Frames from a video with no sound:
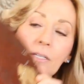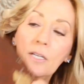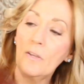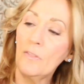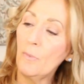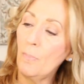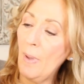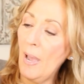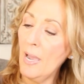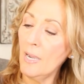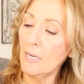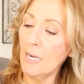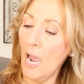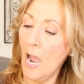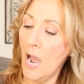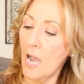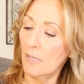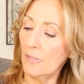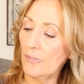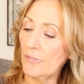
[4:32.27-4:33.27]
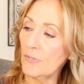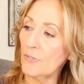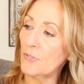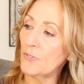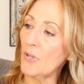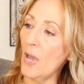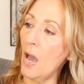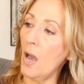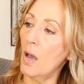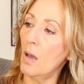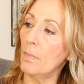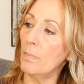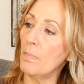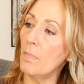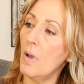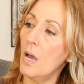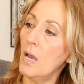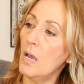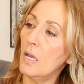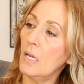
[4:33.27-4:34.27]
Now the back has
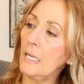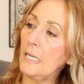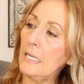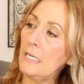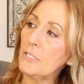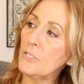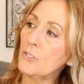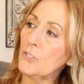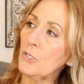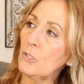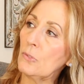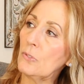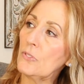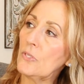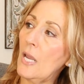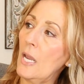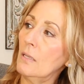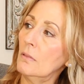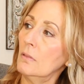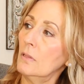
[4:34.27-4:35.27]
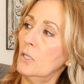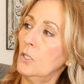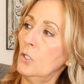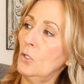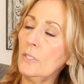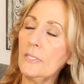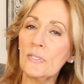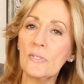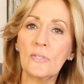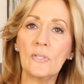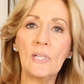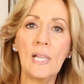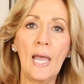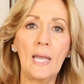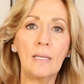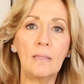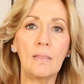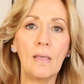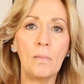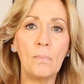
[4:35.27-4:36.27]
some issues. It looks
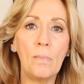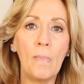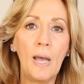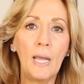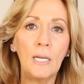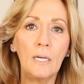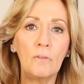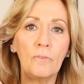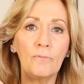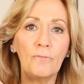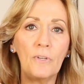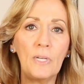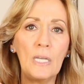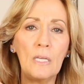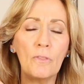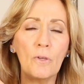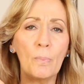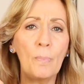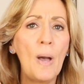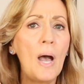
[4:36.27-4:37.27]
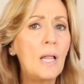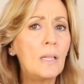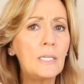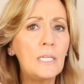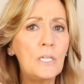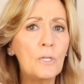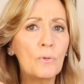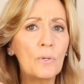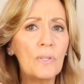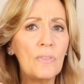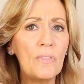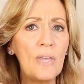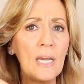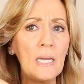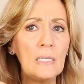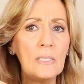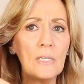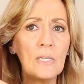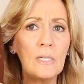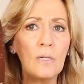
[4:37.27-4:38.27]
like they might have either
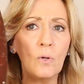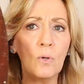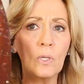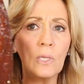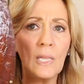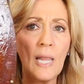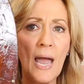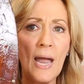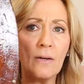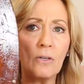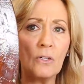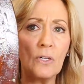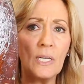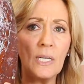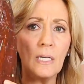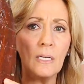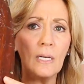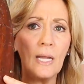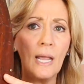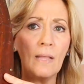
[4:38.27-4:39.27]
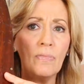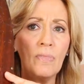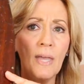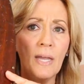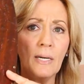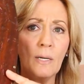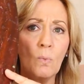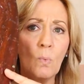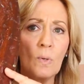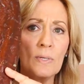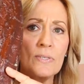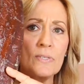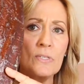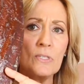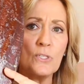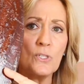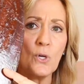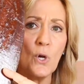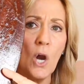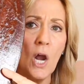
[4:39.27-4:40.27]
polyurethaned it or lacquered it and then it
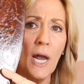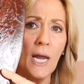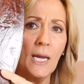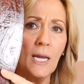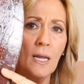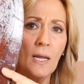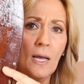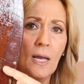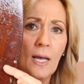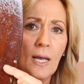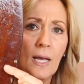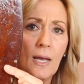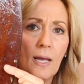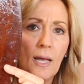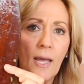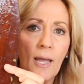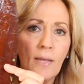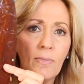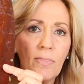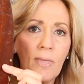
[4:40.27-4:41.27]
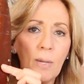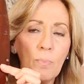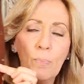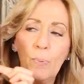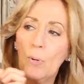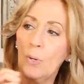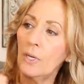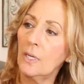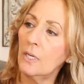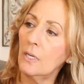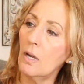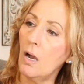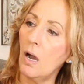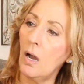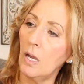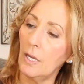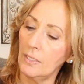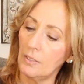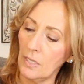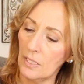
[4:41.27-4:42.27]
wasn't dry and they put it
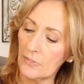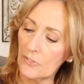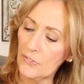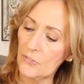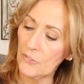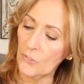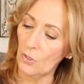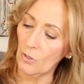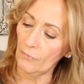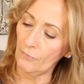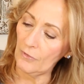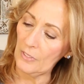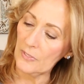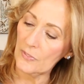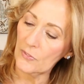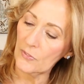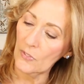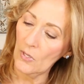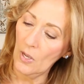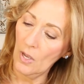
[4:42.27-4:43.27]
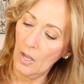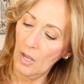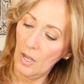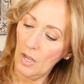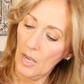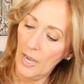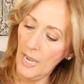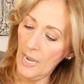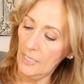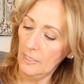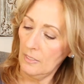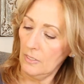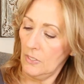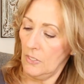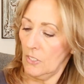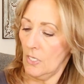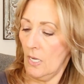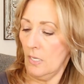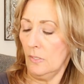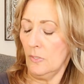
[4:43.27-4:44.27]
on a surface. And it
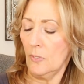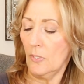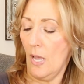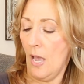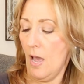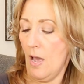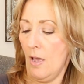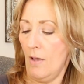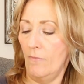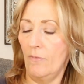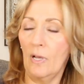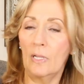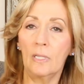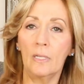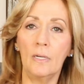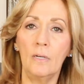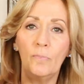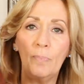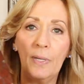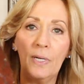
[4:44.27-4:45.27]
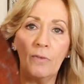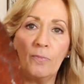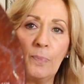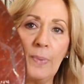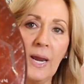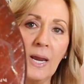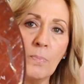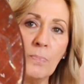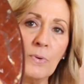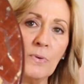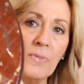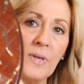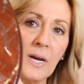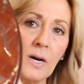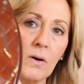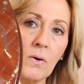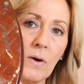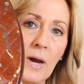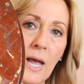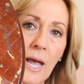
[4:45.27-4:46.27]
does have a little bit of paper there.